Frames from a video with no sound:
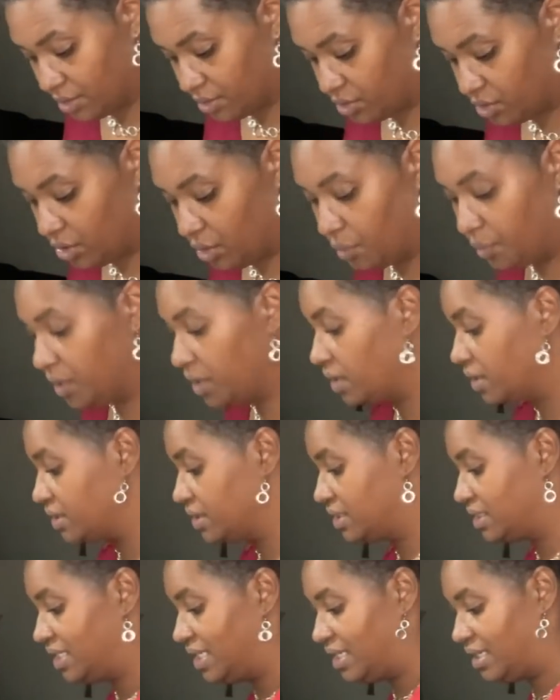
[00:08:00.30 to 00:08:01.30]
So we're gonna
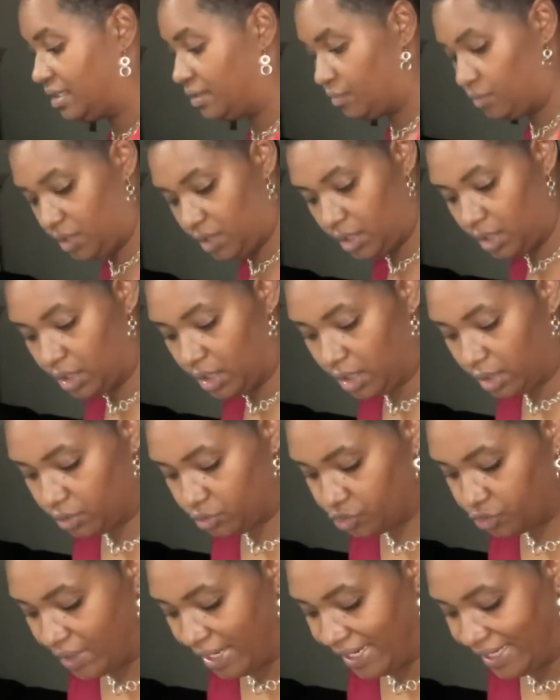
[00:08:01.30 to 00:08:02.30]
see. We're gonna all
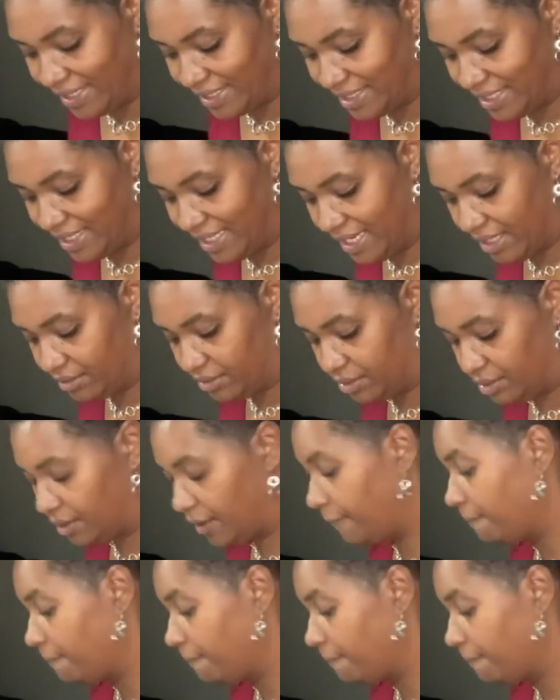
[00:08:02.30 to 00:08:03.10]
try it together.